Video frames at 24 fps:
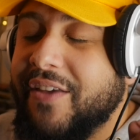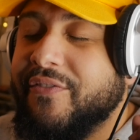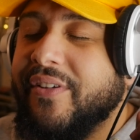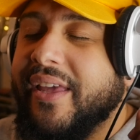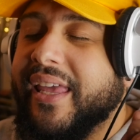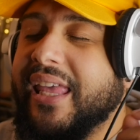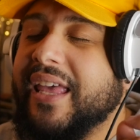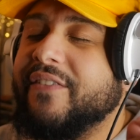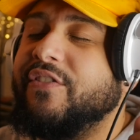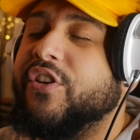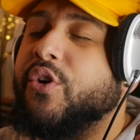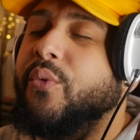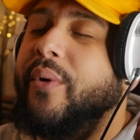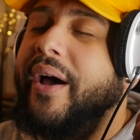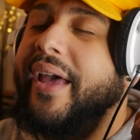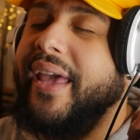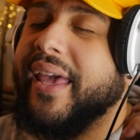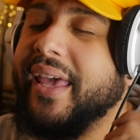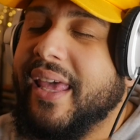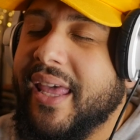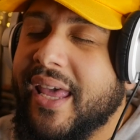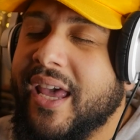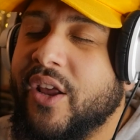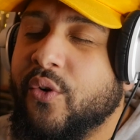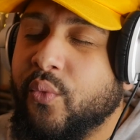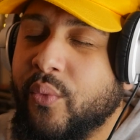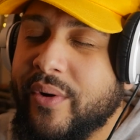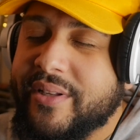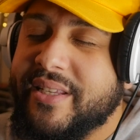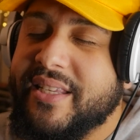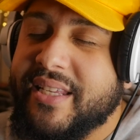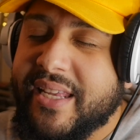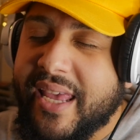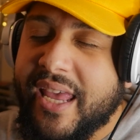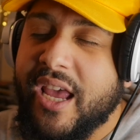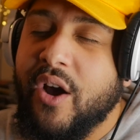Even give you a hint
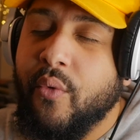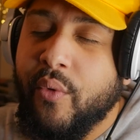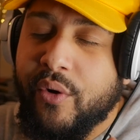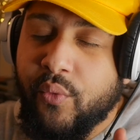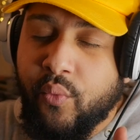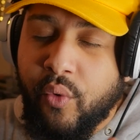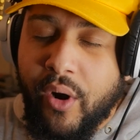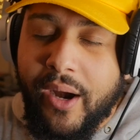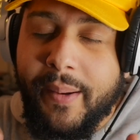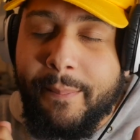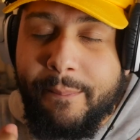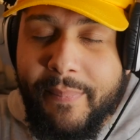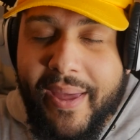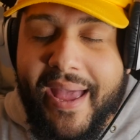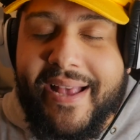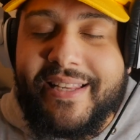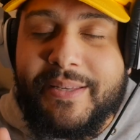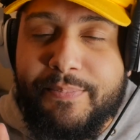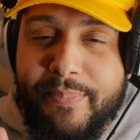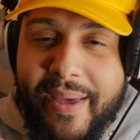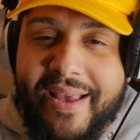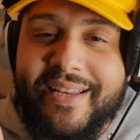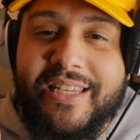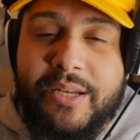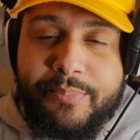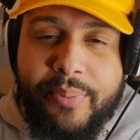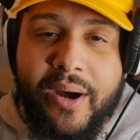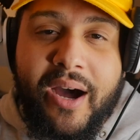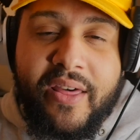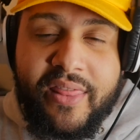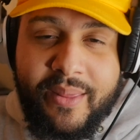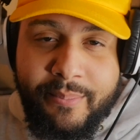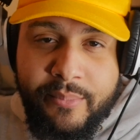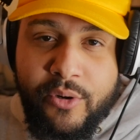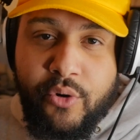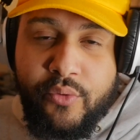what scale would work best based
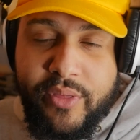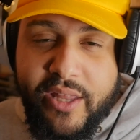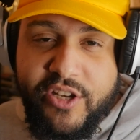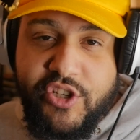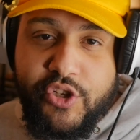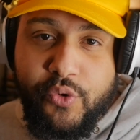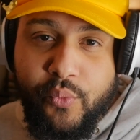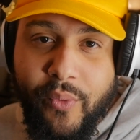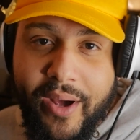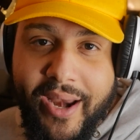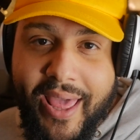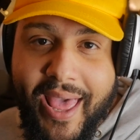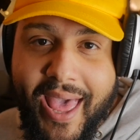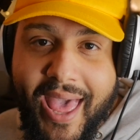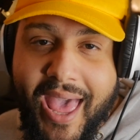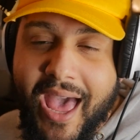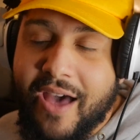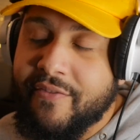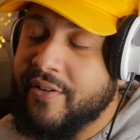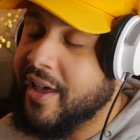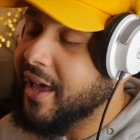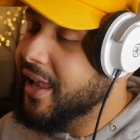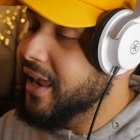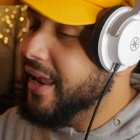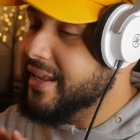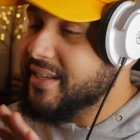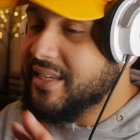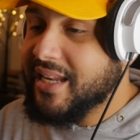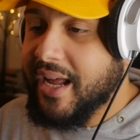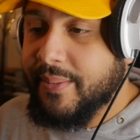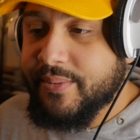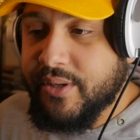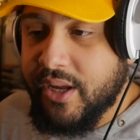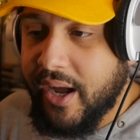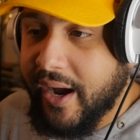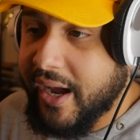upon the mood that you want to have. Let's
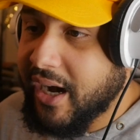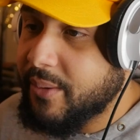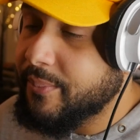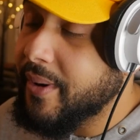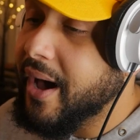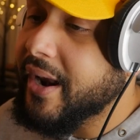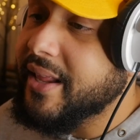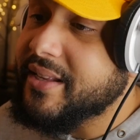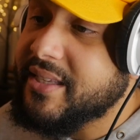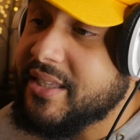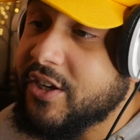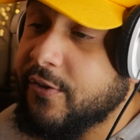stop talking about it.